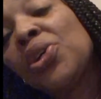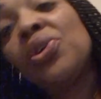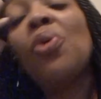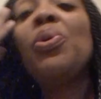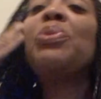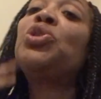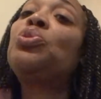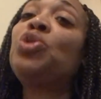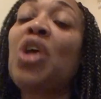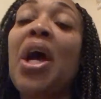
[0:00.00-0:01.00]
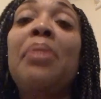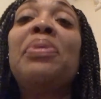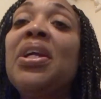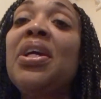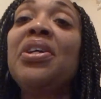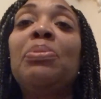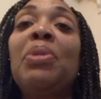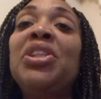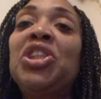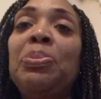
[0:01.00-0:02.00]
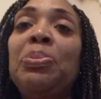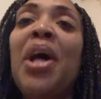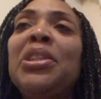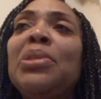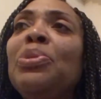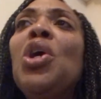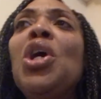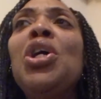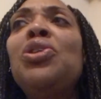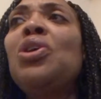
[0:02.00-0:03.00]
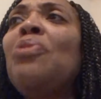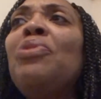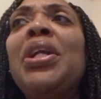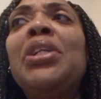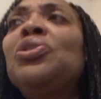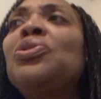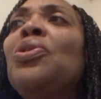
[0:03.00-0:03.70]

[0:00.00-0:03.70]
You know, we would try to be there as much as possible. You know, I ran into a